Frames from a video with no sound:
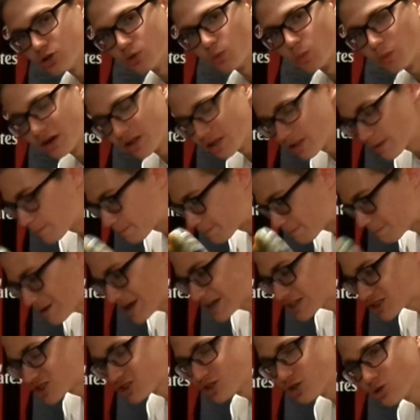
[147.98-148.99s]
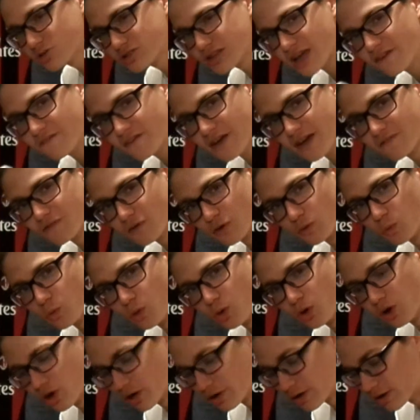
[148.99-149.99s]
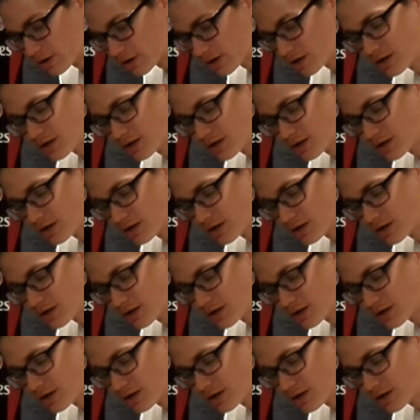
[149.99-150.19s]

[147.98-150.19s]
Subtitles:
one of the best shoes I've ever worn.